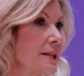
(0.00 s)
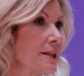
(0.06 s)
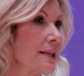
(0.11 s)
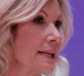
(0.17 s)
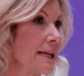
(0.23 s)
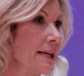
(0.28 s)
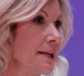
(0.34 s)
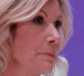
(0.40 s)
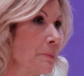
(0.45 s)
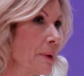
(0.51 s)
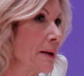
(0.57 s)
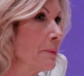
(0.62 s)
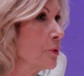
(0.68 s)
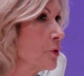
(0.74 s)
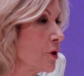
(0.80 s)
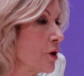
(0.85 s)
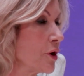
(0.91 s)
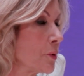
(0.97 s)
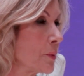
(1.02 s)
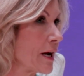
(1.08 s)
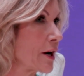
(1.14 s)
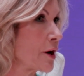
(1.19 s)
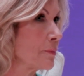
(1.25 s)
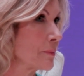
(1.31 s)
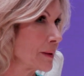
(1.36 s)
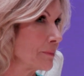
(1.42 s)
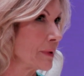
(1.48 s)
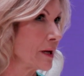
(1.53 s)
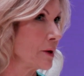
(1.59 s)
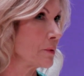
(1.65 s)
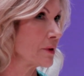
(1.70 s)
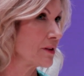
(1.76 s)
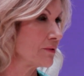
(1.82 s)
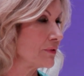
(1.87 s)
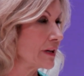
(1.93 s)
the people who were helping me
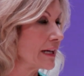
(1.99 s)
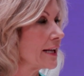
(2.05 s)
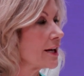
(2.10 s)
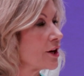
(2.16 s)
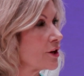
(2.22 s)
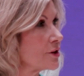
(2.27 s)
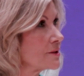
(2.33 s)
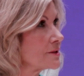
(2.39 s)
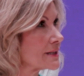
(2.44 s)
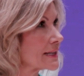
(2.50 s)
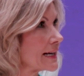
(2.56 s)
with the videos,